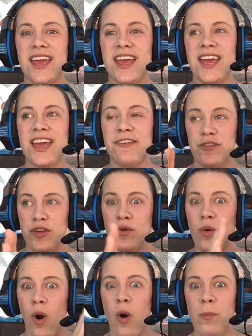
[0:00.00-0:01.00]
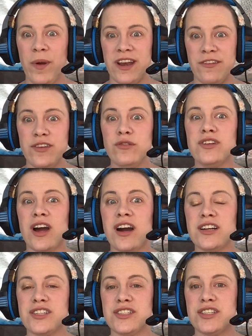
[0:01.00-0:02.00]
if you open, if you
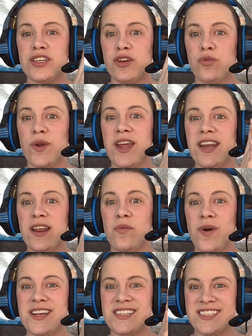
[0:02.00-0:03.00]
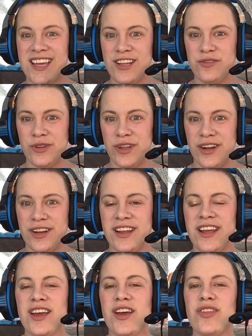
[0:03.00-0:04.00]
touch the green and white scheduler,
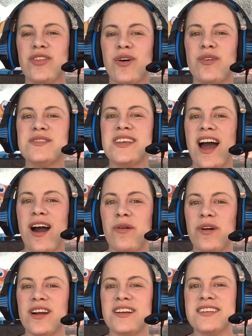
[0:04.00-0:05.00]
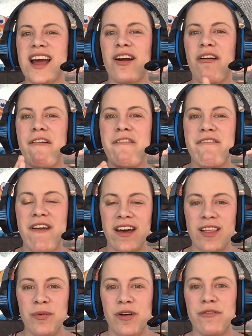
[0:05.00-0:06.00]
those hours are
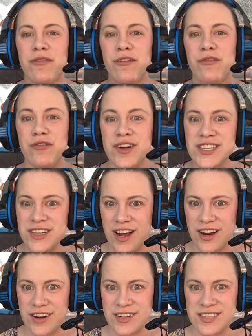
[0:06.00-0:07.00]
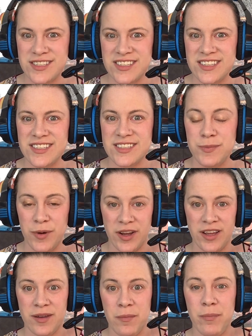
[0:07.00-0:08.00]
available for free talkers to
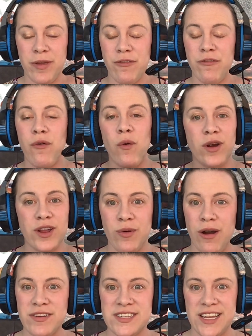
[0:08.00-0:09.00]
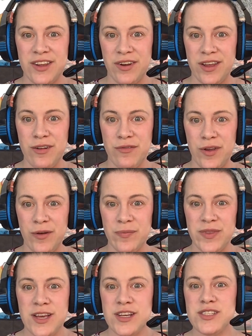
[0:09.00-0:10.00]
book before you ever take your interview.
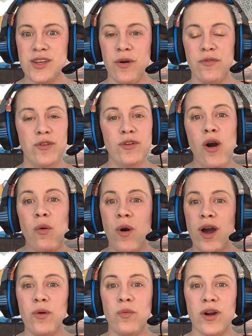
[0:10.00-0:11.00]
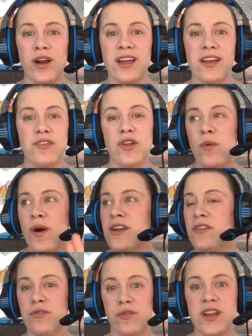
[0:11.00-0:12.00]
So if you don't want to work, if you don't want to
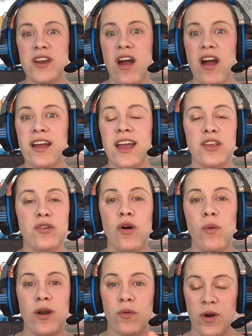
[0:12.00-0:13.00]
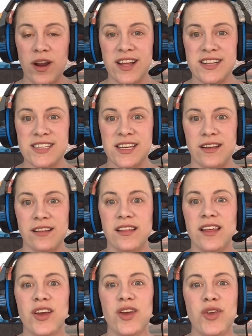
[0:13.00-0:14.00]
do free talk and you don't want to work until
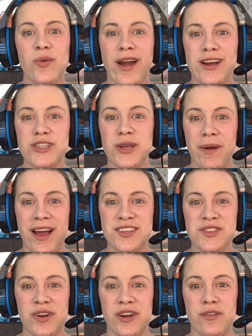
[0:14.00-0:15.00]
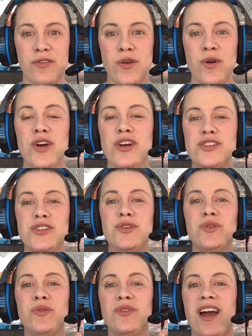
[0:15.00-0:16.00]
you actually pass your interview,
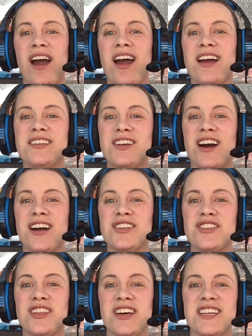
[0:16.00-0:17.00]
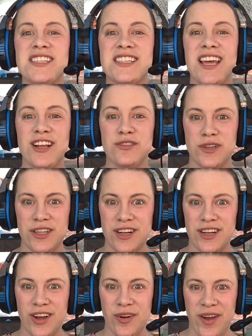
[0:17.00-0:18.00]
do not touch the
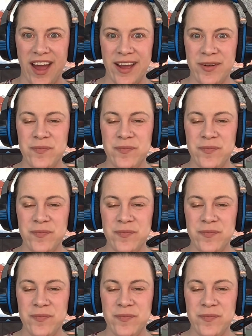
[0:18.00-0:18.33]
scheduler, okay?